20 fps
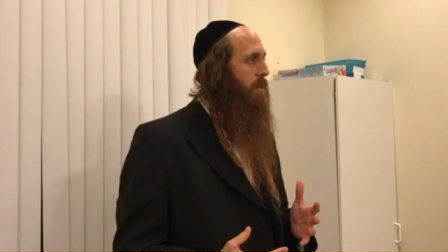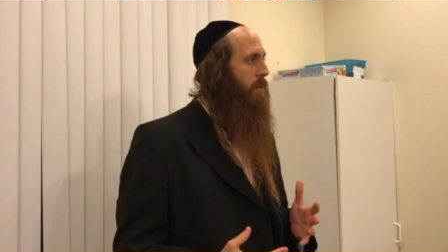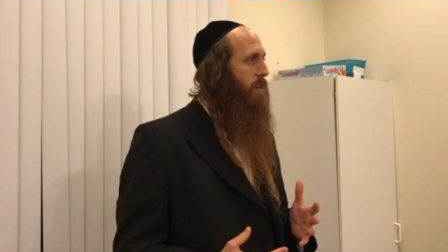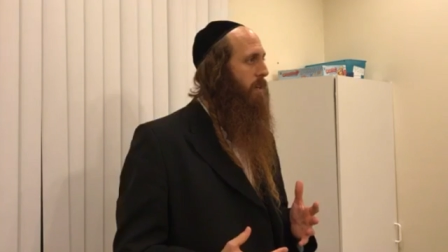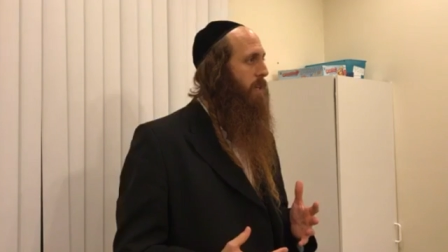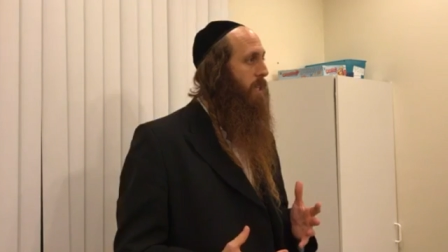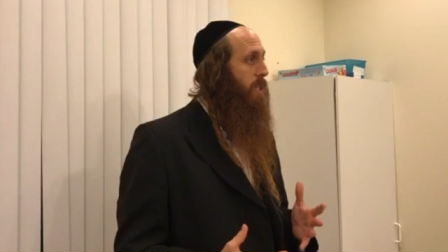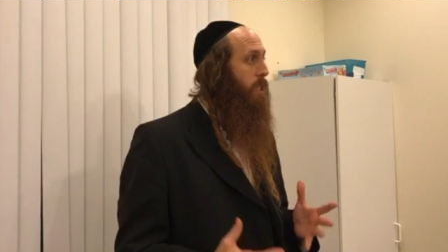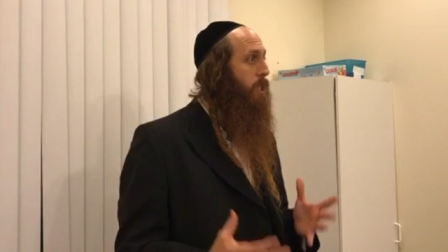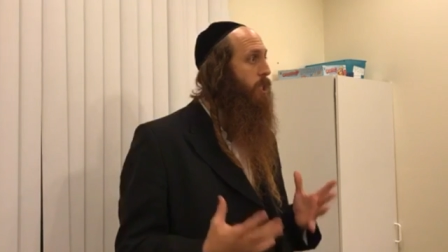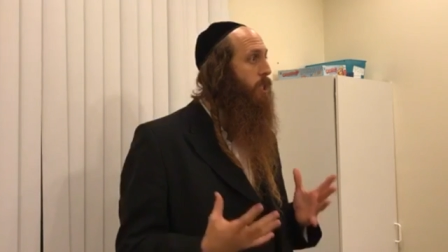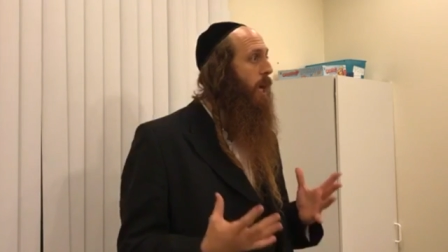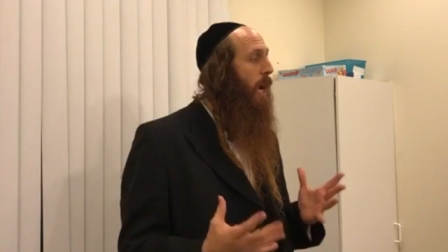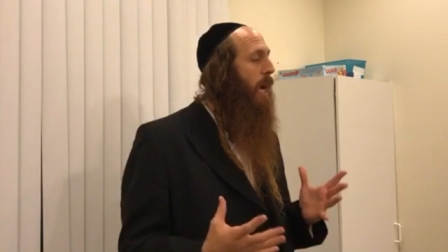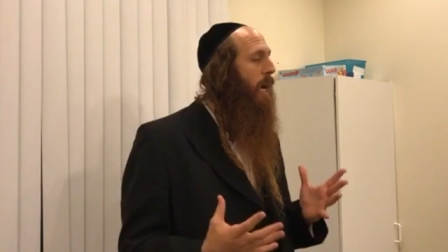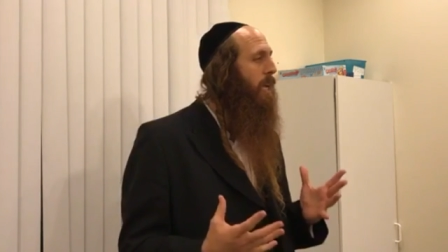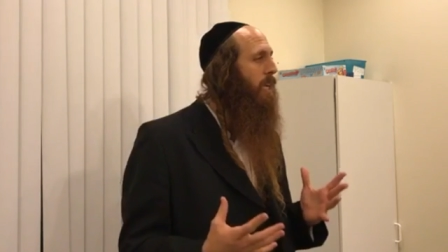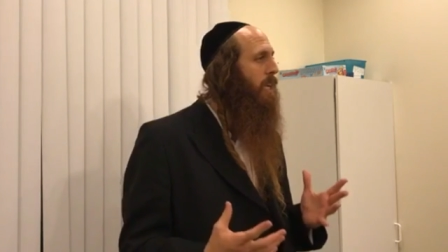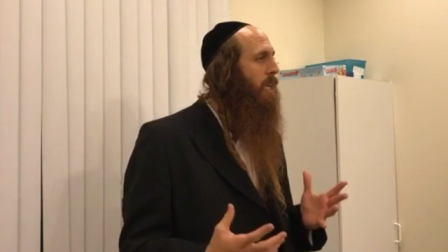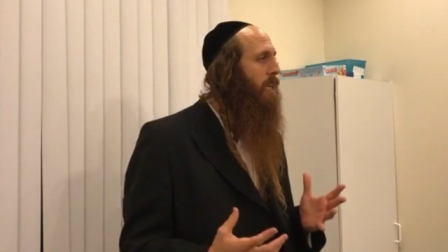is
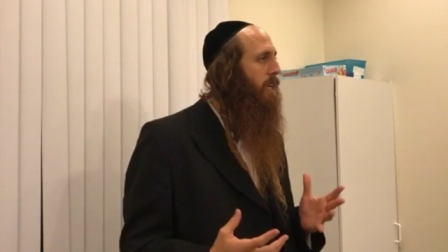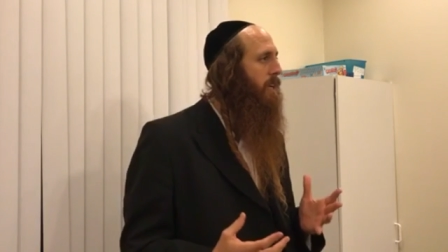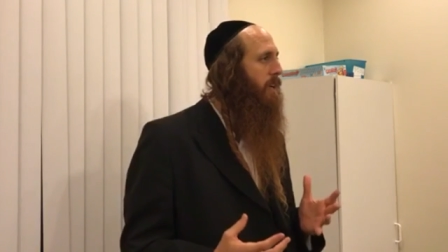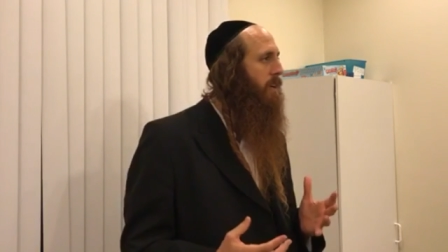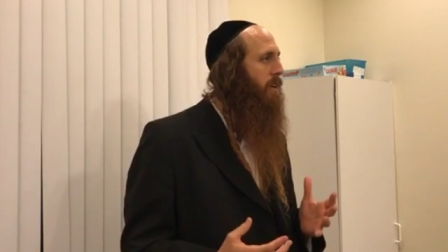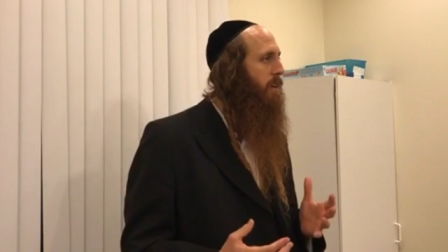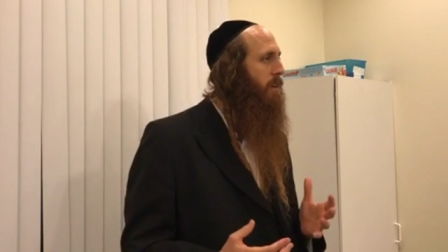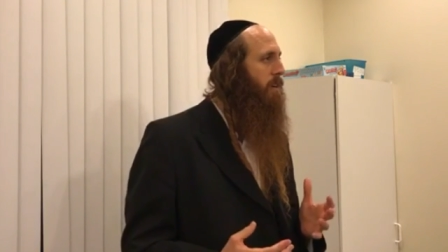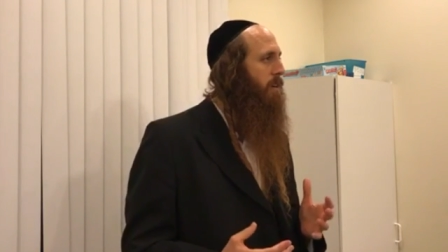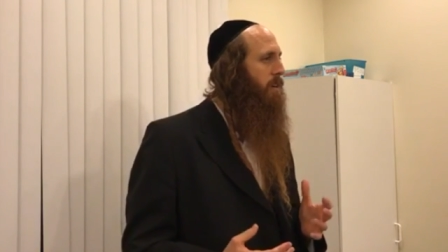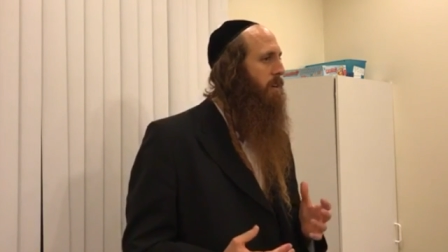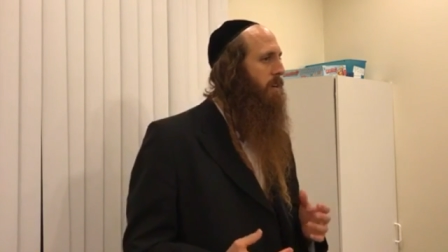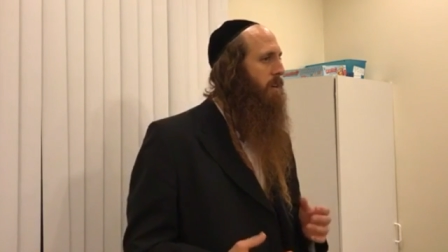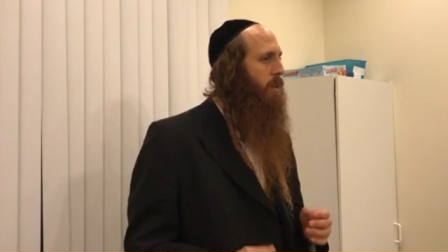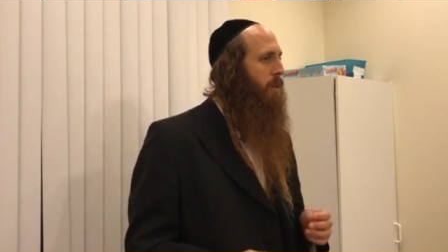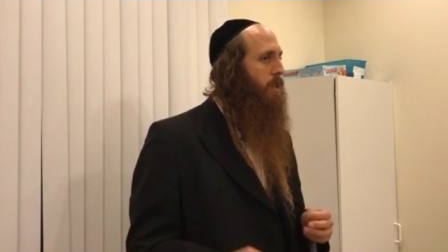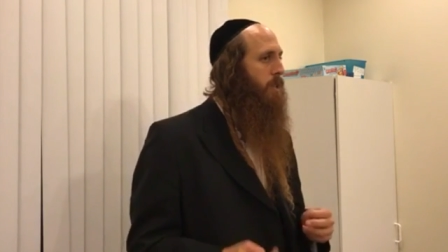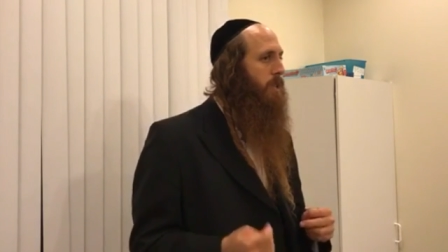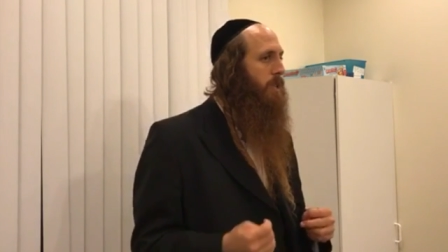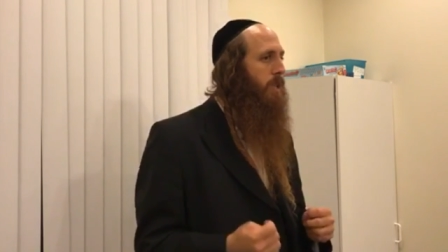shining,
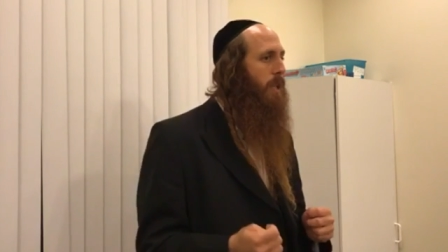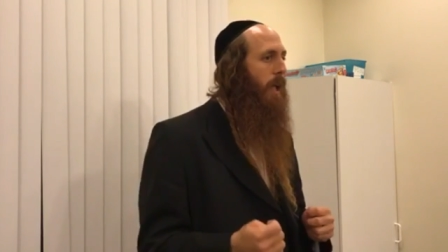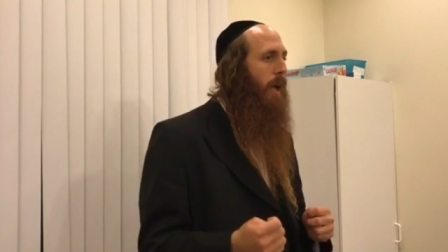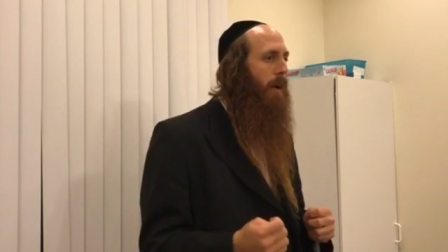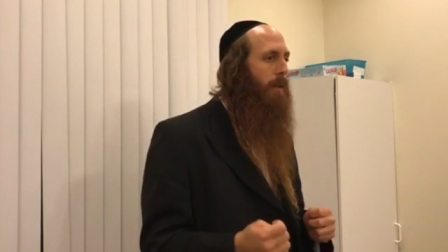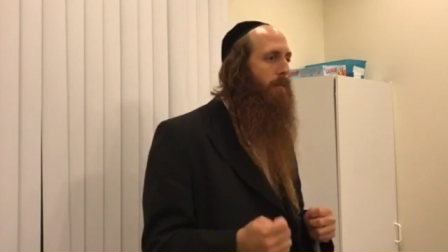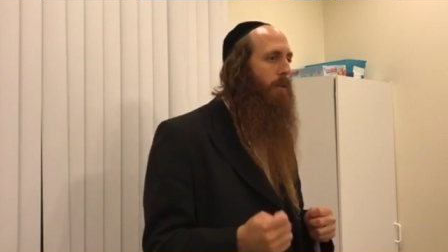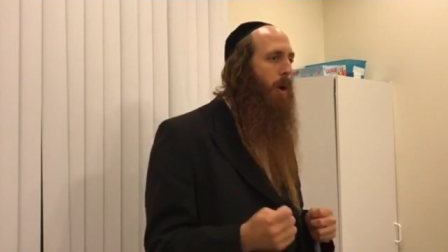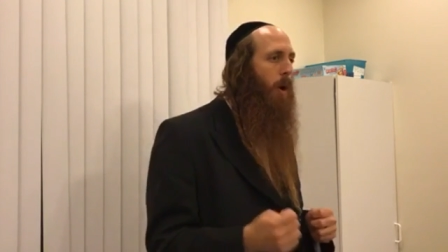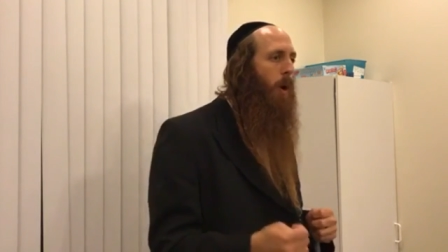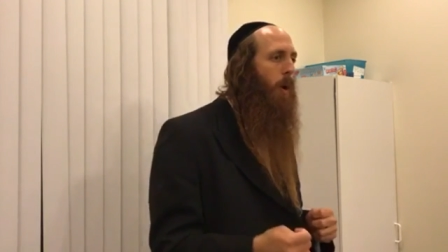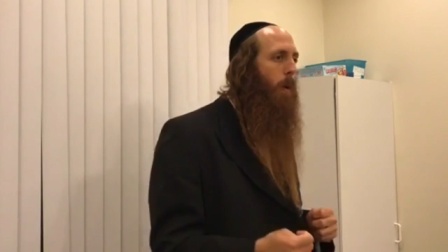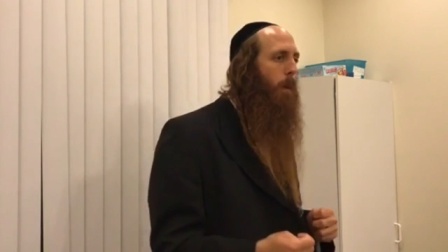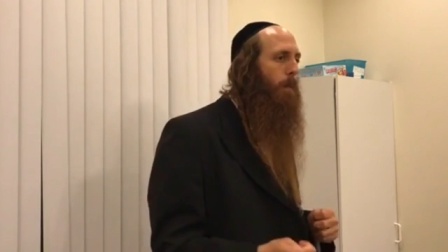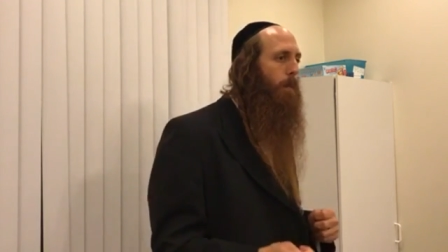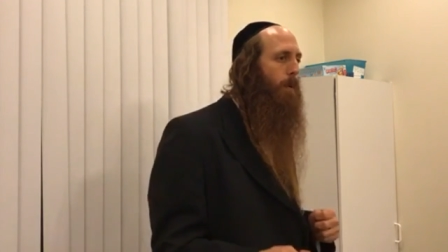you still have hope.